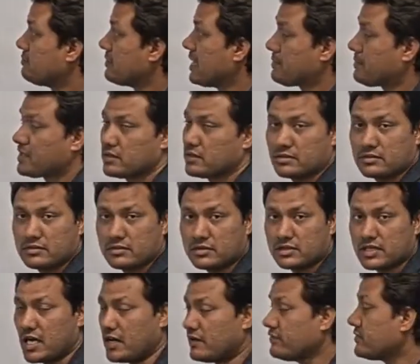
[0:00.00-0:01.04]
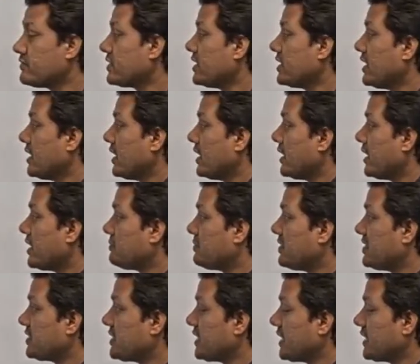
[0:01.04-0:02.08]
mapping graph. Let
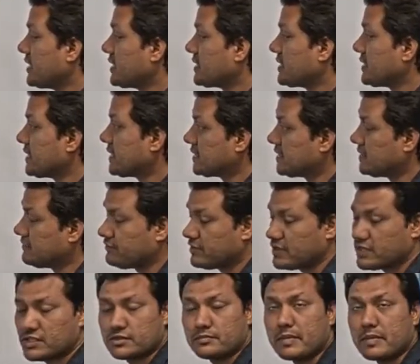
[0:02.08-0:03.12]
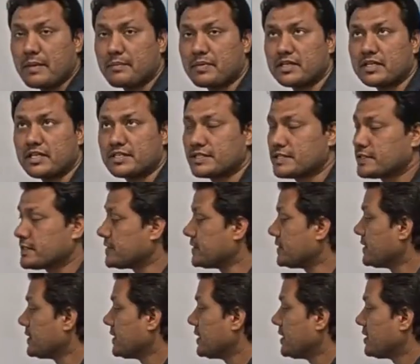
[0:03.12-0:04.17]
me take the first mapping as a
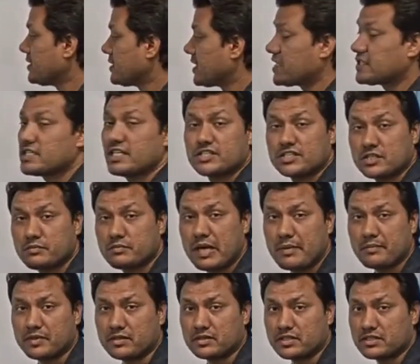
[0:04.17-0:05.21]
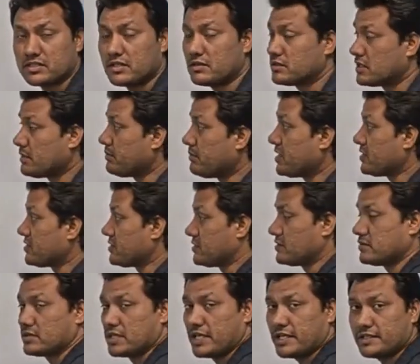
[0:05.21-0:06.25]
translation mapping, the simplest,
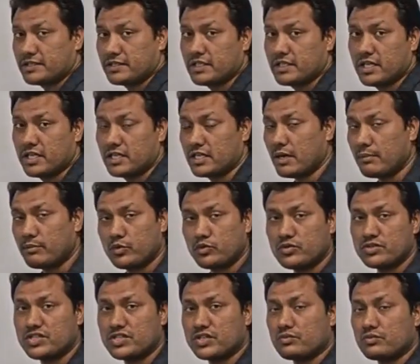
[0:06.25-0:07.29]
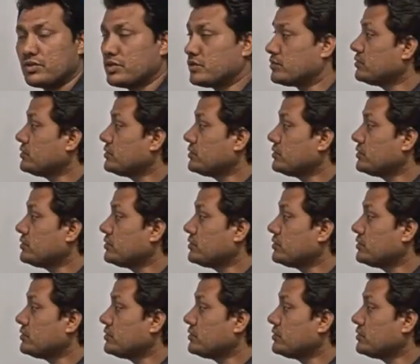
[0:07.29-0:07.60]
right? W is equal